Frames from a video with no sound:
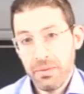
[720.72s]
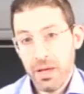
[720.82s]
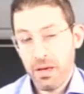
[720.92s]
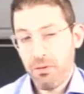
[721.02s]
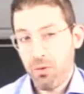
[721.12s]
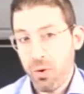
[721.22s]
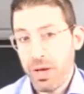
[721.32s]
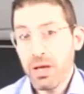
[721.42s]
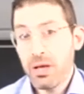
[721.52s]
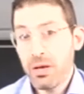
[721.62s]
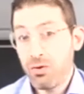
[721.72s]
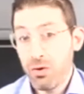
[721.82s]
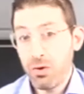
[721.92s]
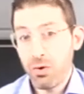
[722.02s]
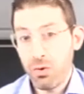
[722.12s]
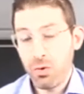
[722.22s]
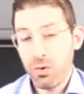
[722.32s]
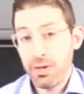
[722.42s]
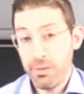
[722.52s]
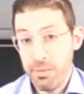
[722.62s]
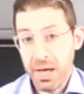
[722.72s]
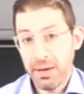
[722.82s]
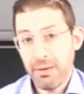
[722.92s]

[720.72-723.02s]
if we do to be.